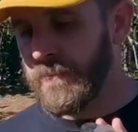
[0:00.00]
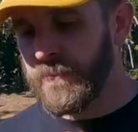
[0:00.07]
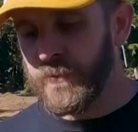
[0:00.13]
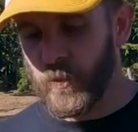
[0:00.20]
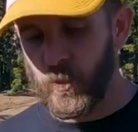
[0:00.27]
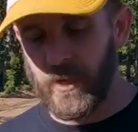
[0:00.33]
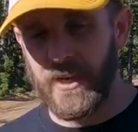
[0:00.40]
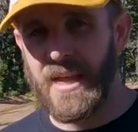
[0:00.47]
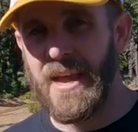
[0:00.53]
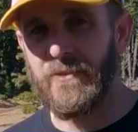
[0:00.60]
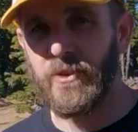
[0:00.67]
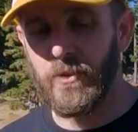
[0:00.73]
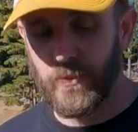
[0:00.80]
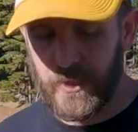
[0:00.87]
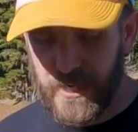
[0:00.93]
We're gonna
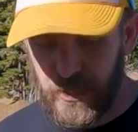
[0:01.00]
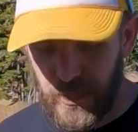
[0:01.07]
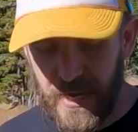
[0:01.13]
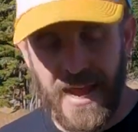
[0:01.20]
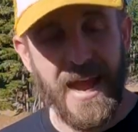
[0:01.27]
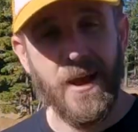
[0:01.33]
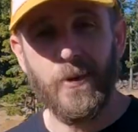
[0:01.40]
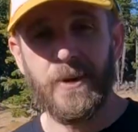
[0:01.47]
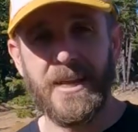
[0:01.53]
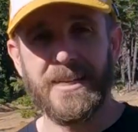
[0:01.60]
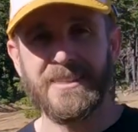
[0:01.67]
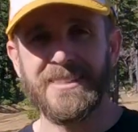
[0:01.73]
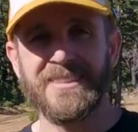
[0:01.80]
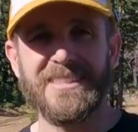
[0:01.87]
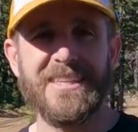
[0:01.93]
have to reach out
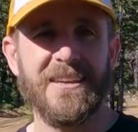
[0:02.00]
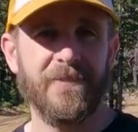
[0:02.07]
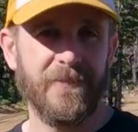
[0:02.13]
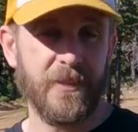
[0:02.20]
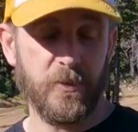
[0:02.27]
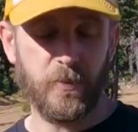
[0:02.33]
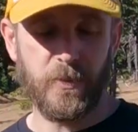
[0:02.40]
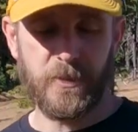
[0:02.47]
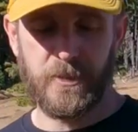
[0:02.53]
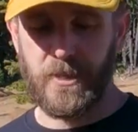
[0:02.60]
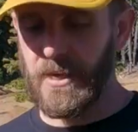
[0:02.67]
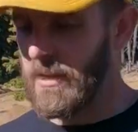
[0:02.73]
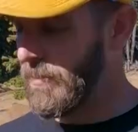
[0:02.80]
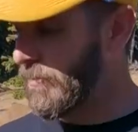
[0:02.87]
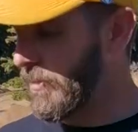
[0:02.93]
and see if this was
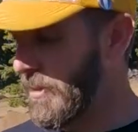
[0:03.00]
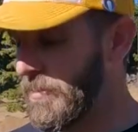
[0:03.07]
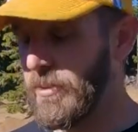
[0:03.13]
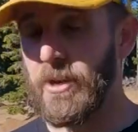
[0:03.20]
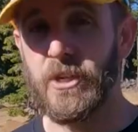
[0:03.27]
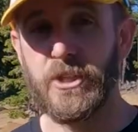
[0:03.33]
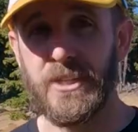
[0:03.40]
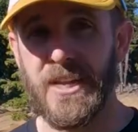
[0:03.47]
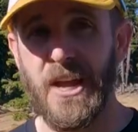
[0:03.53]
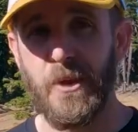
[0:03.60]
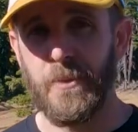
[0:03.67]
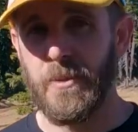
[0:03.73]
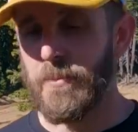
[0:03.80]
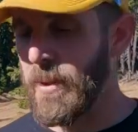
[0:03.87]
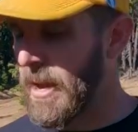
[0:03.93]
a pre-production
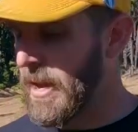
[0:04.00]
helmet